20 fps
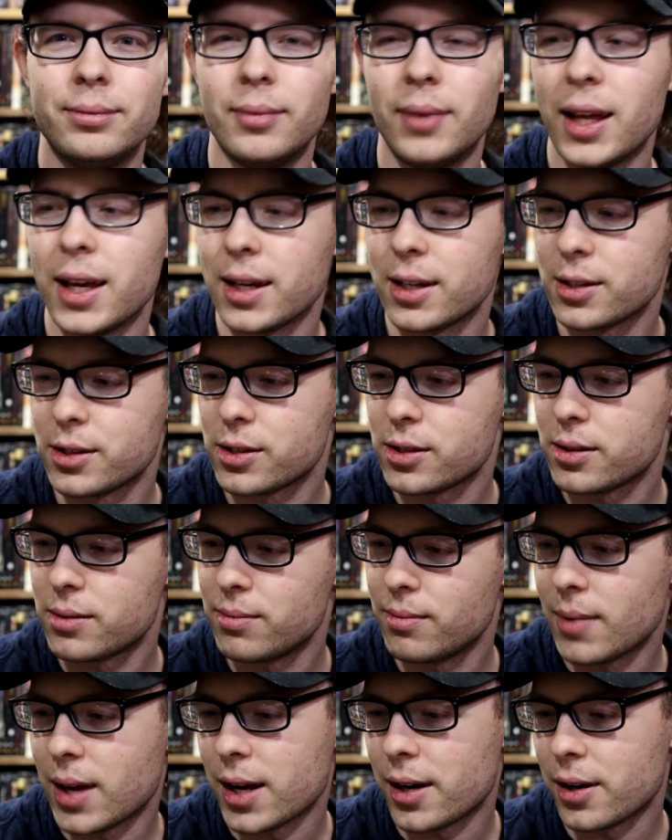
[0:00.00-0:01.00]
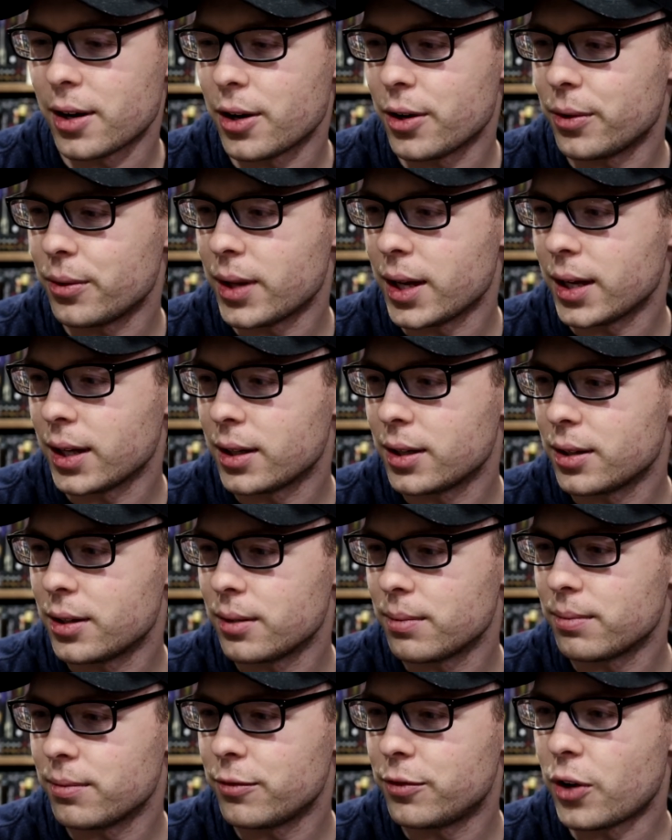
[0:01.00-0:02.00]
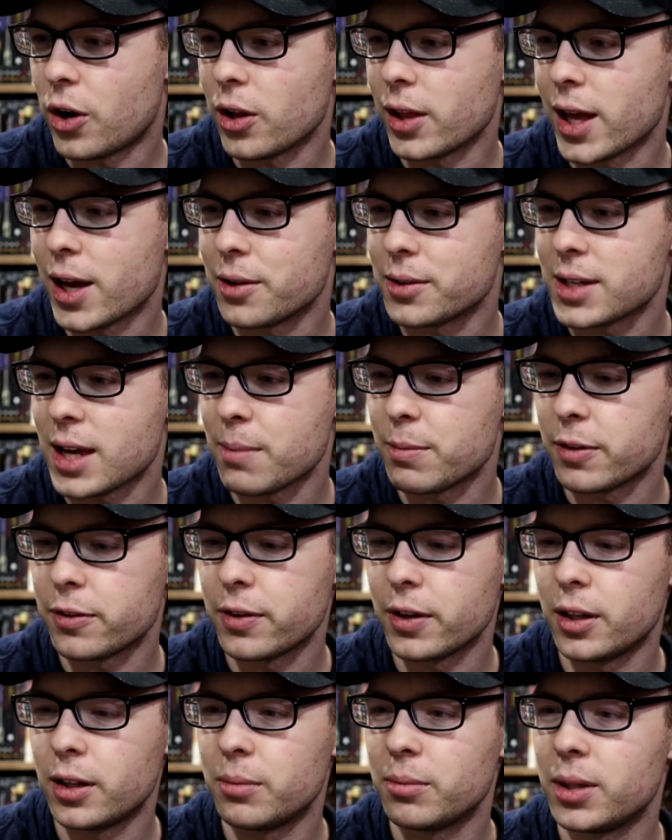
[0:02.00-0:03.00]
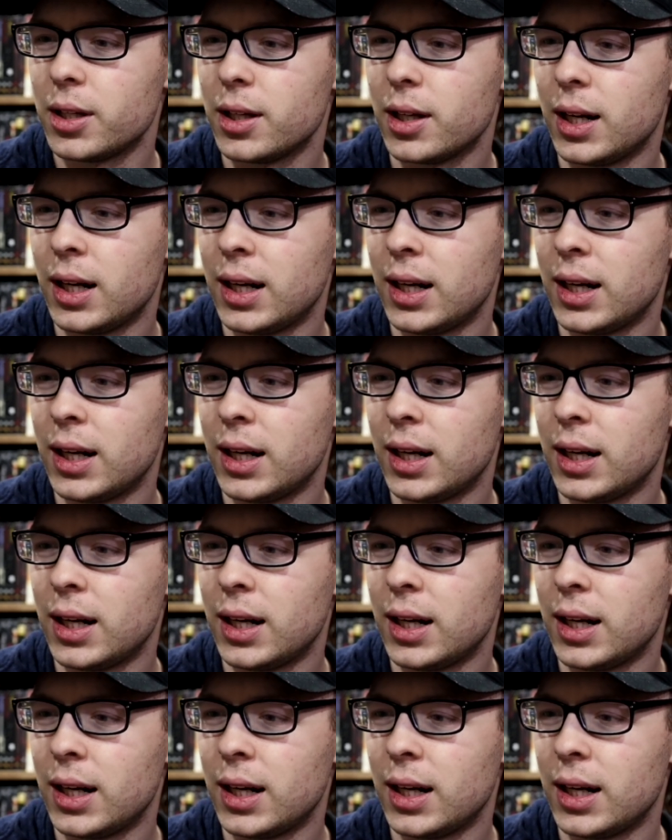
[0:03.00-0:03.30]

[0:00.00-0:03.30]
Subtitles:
like, I don't know, like Fallout type of film.